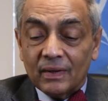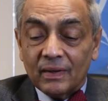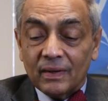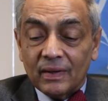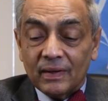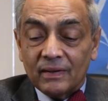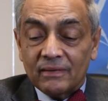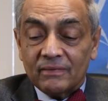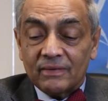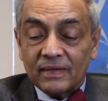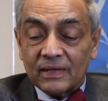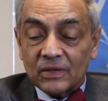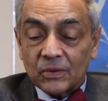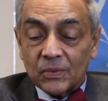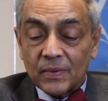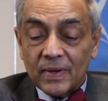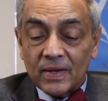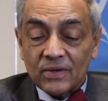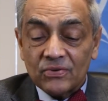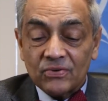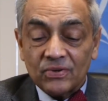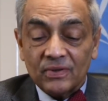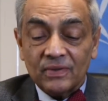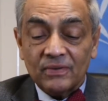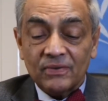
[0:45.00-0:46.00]
In
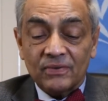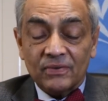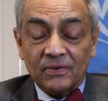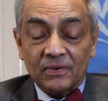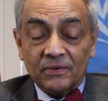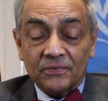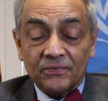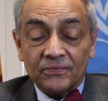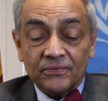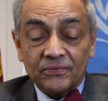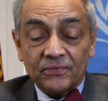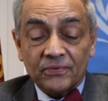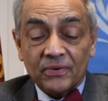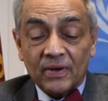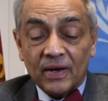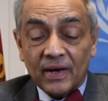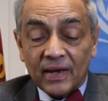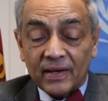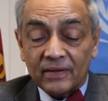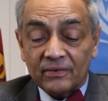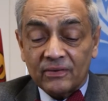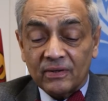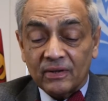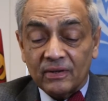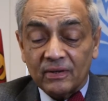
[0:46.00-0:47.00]
situations of
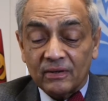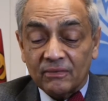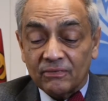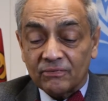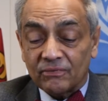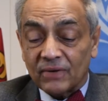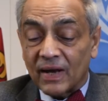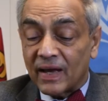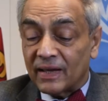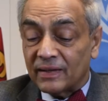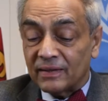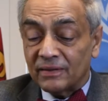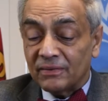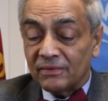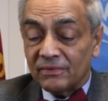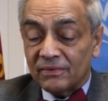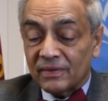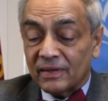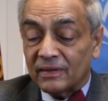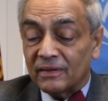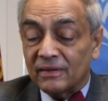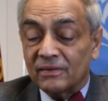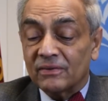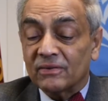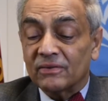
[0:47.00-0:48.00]
heightened violence
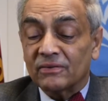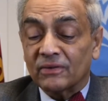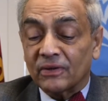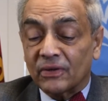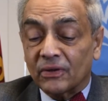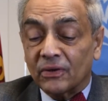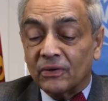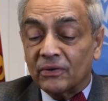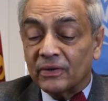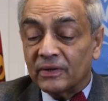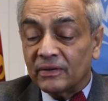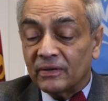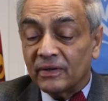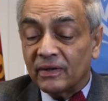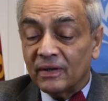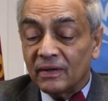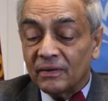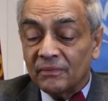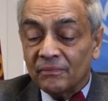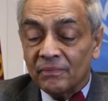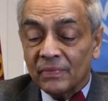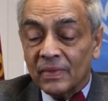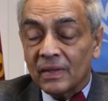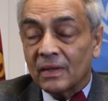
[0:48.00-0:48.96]
and insecurity,